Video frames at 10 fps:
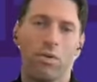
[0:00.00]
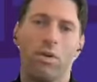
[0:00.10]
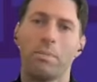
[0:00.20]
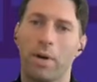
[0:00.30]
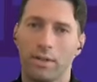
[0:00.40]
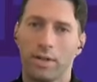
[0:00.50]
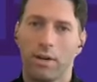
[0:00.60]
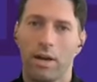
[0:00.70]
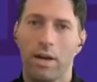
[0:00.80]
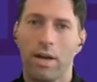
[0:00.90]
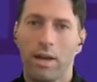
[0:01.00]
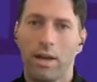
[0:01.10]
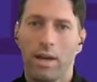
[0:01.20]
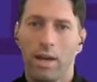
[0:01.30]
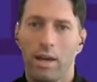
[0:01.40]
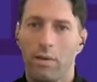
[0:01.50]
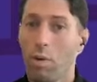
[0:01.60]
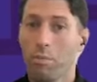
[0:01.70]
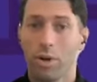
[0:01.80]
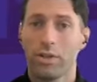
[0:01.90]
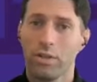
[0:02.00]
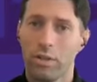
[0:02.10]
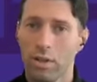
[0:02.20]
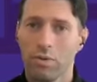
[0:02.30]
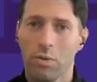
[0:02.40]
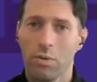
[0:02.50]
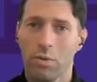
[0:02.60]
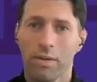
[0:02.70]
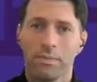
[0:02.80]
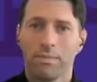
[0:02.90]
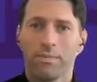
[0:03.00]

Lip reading: your role at Bonterra, and what brings you to this work?